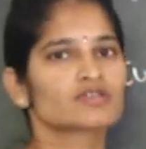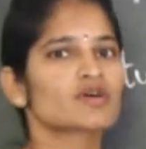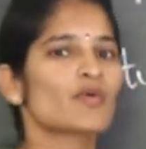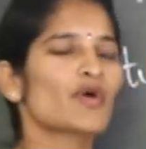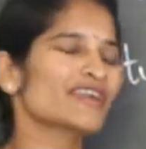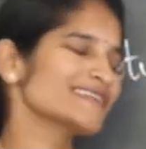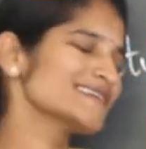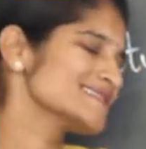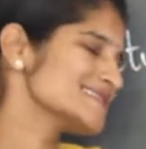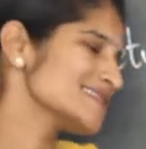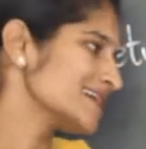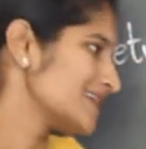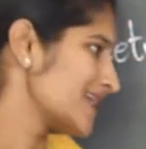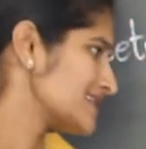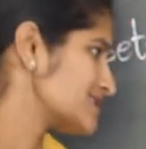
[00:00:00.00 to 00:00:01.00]
So what is
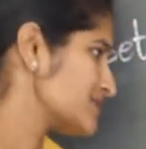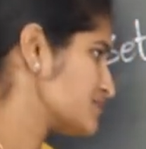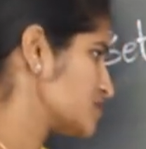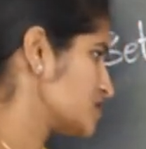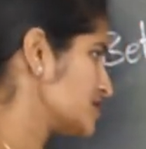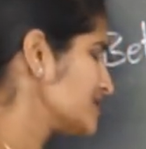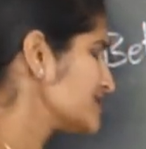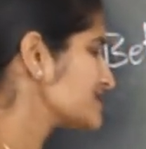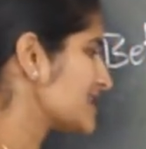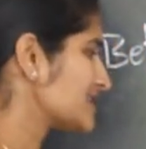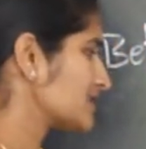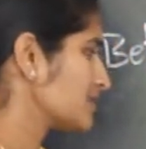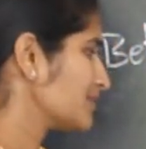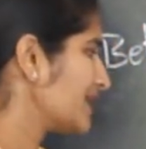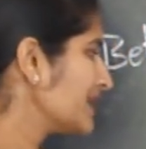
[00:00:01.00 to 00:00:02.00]
that assumption? Is
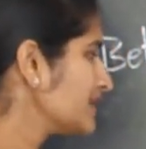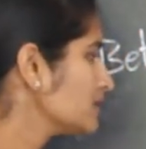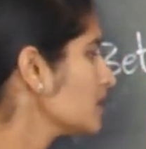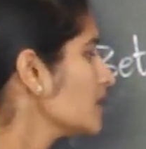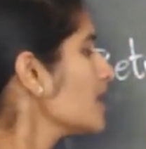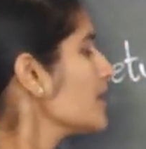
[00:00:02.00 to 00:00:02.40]
nothing but